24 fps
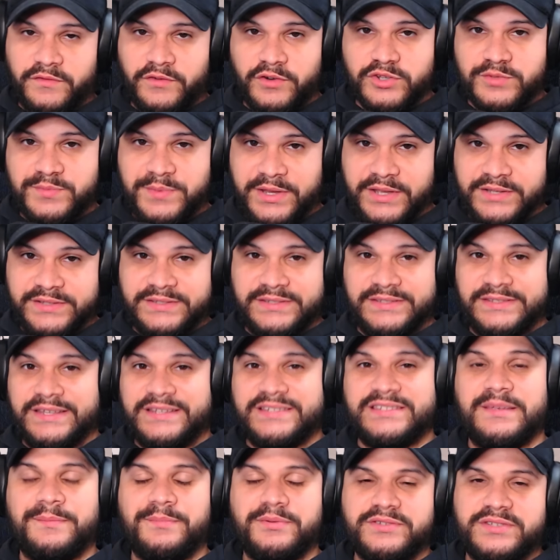first because
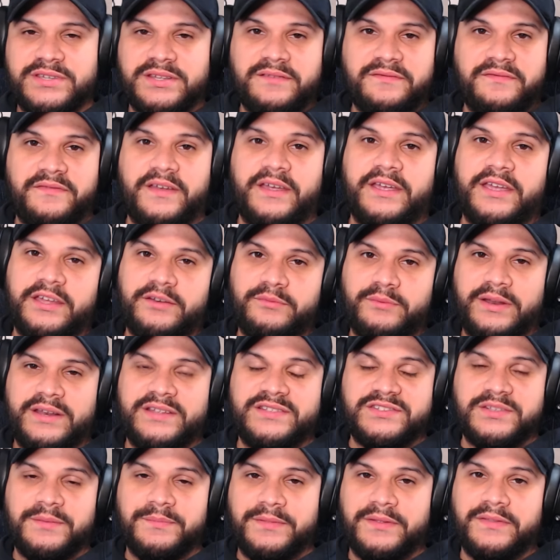60% effect hit rate
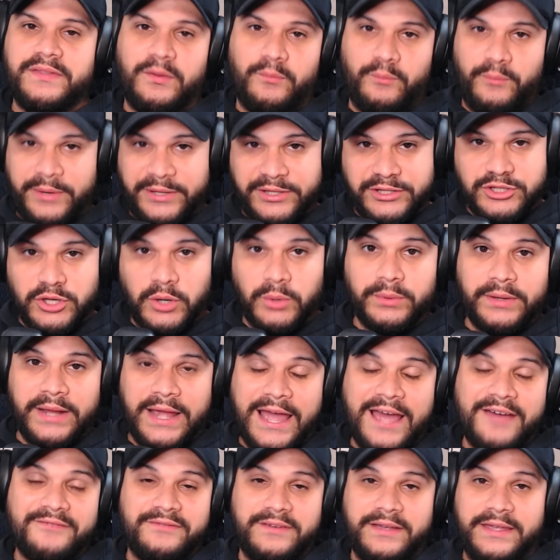is something that we don't
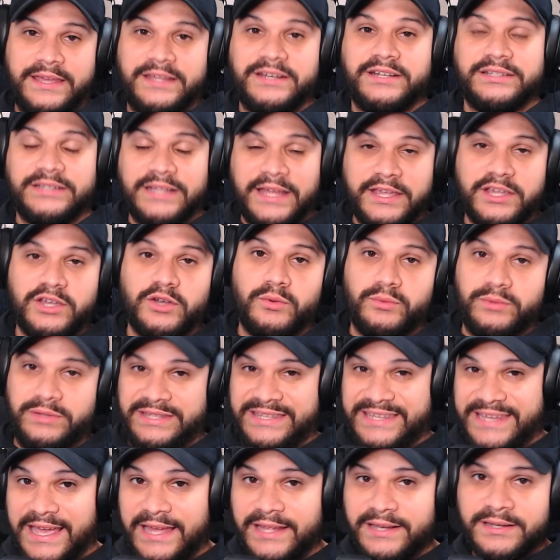have in a light cone
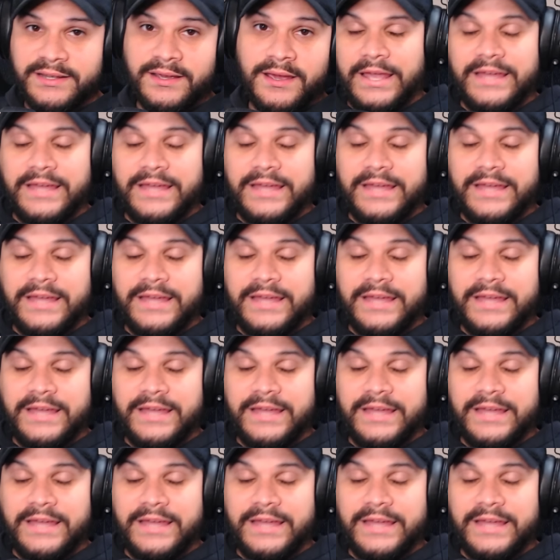yet.